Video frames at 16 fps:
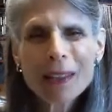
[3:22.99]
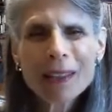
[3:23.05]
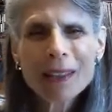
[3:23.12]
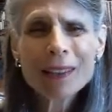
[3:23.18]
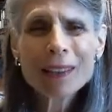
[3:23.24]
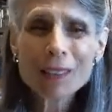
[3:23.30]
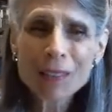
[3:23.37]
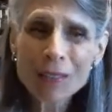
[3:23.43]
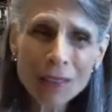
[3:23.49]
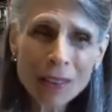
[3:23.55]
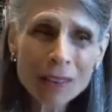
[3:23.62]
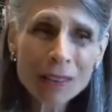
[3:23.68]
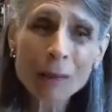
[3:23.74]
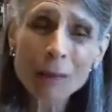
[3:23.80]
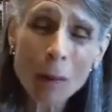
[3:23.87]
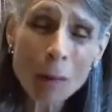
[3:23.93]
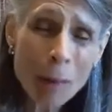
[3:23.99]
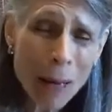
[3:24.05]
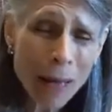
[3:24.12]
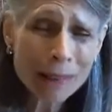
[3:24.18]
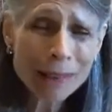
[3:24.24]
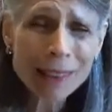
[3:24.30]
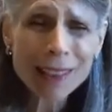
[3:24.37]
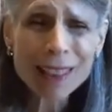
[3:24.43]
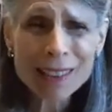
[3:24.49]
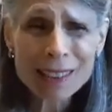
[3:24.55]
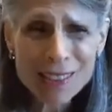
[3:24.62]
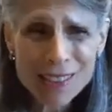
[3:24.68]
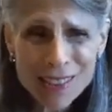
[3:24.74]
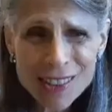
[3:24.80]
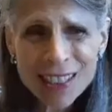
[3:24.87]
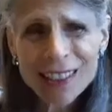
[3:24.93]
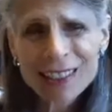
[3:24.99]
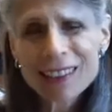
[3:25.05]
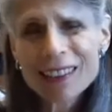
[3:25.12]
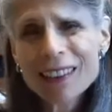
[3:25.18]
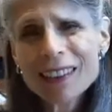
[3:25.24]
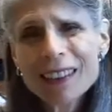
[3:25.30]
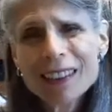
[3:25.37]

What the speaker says: It is a fairly romantic conceit